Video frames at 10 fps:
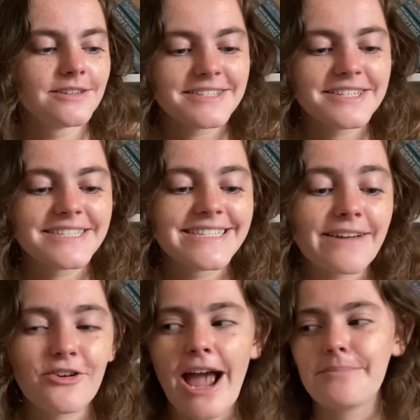This has
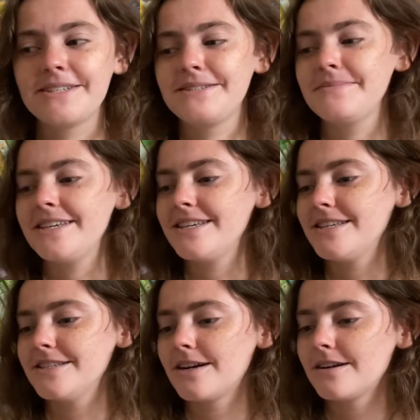never happened to
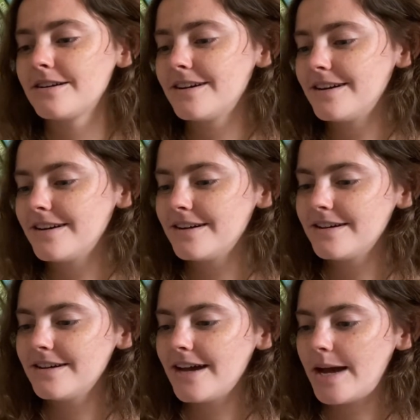me.
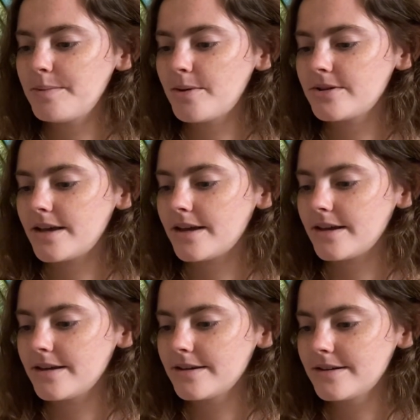Happy
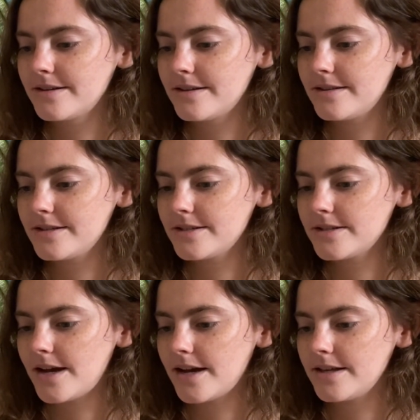birthday. This is
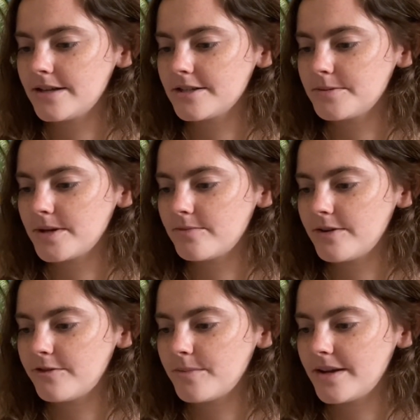highly anticipated
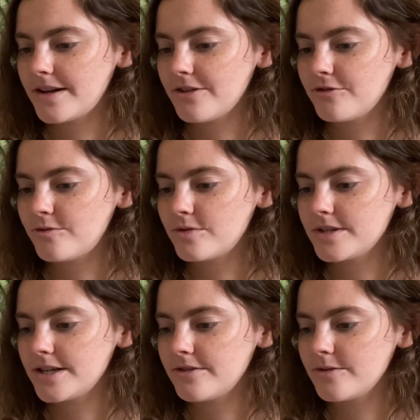read for me, and I look forward
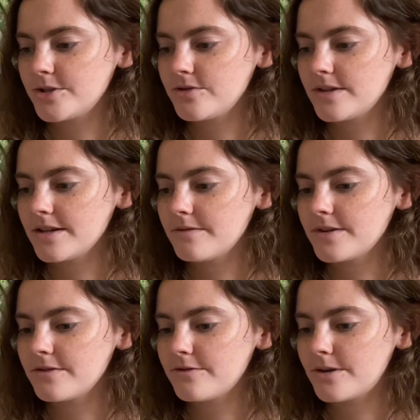to hearing what you think of
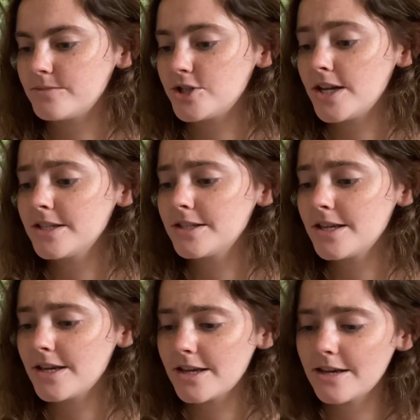it. From
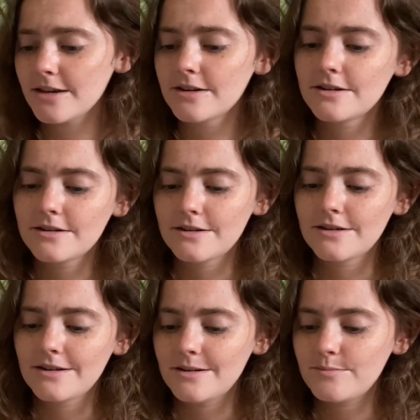JC.
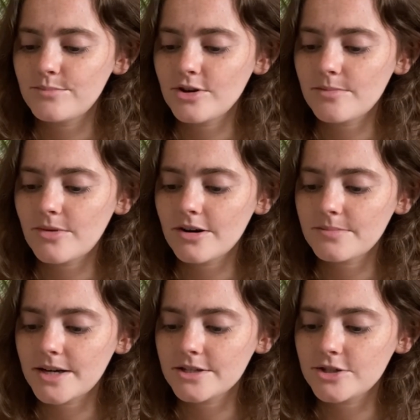Bookmarked
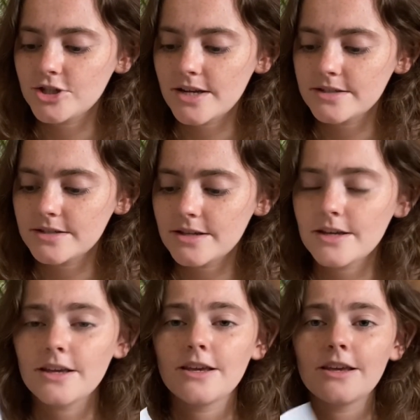by
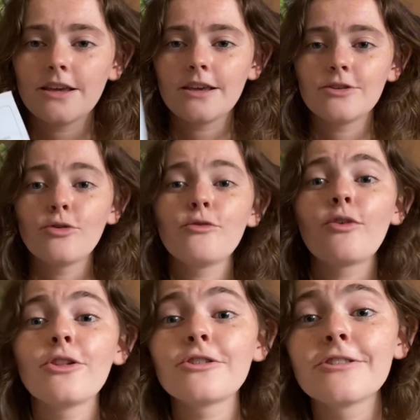JC. Go
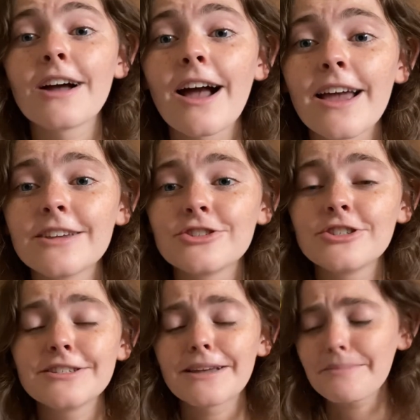follow her, guys.
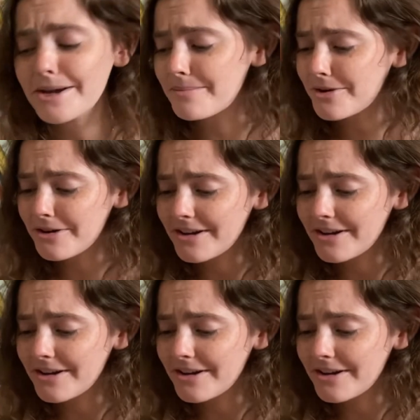She sent me a book.